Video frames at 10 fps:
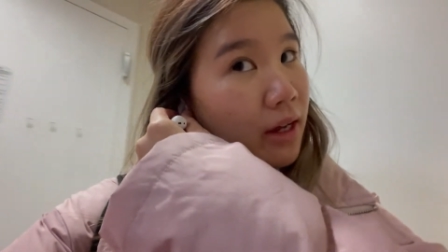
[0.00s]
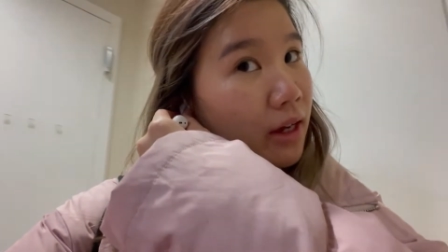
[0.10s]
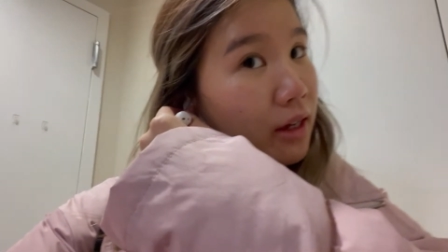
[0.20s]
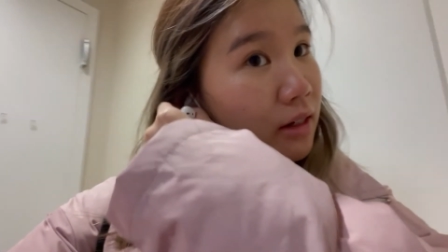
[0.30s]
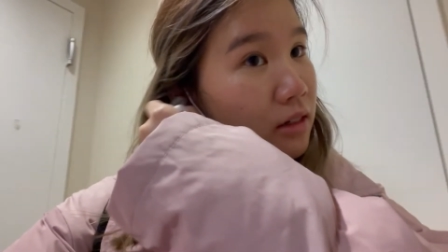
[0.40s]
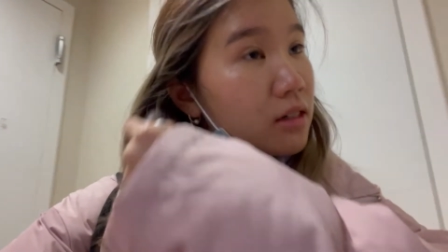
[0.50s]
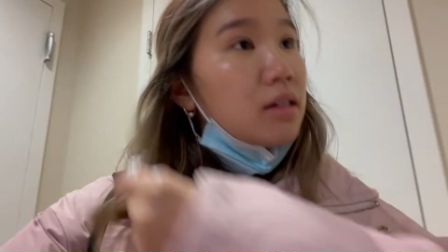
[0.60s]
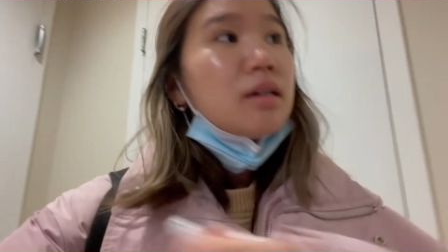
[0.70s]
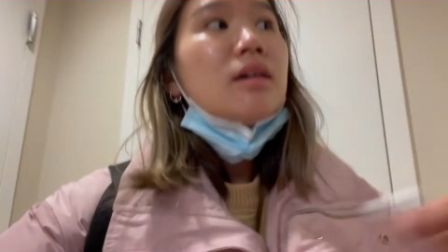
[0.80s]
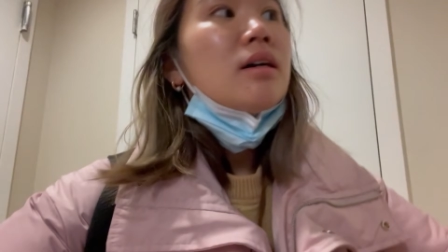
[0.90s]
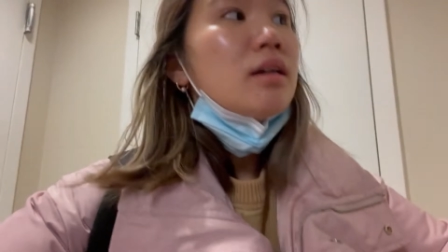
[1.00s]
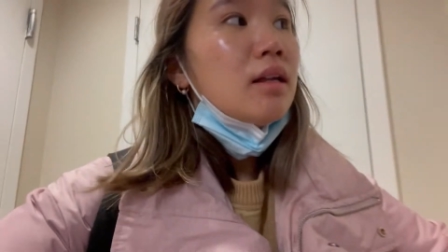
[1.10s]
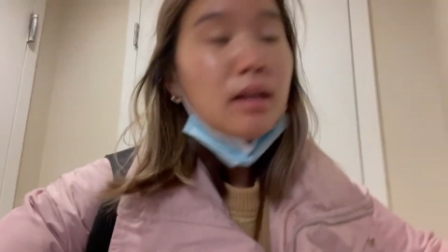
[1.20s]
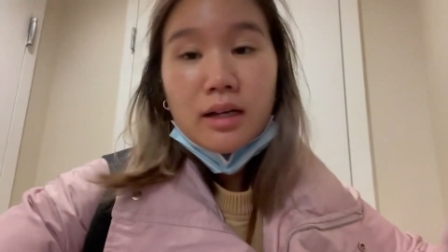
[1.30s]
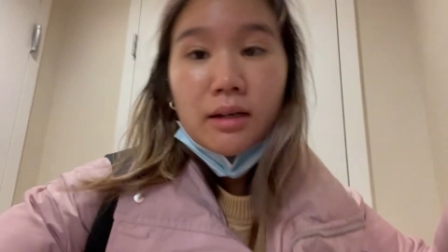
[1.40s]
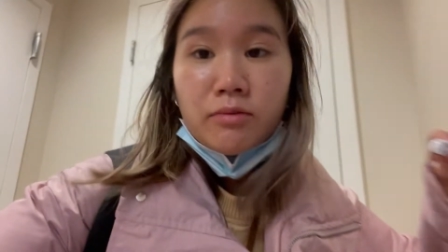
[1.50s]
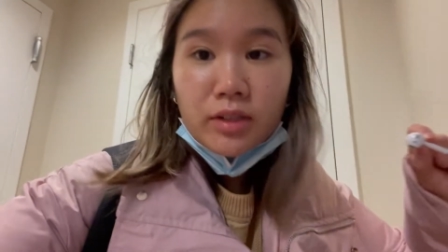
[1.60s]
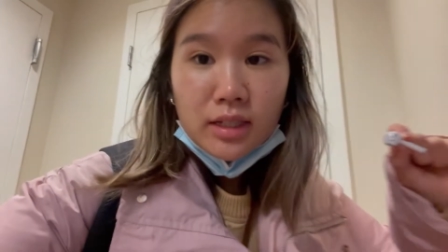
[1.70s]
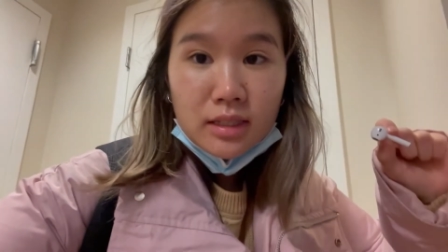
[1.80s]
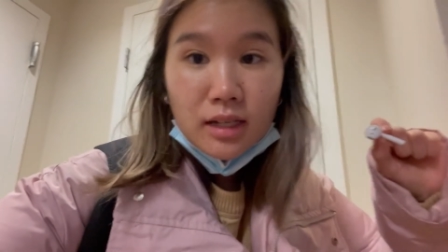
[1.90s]
and I'm
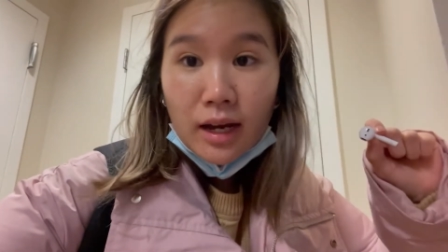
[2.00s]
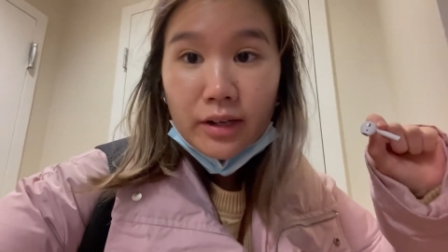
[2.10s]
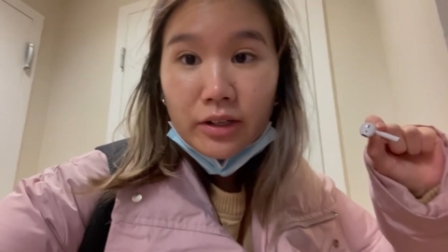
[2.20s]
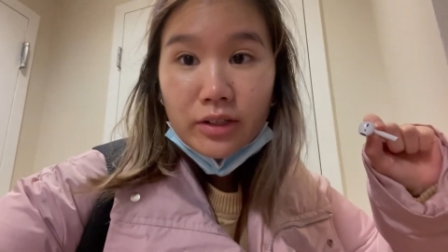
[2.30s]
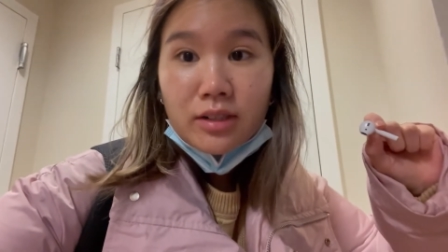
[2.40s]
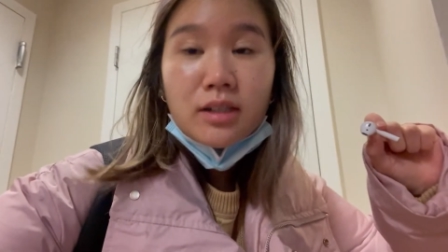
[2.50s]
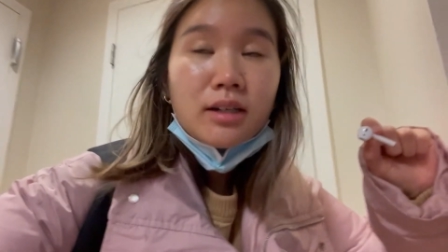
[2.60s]
freaking tired.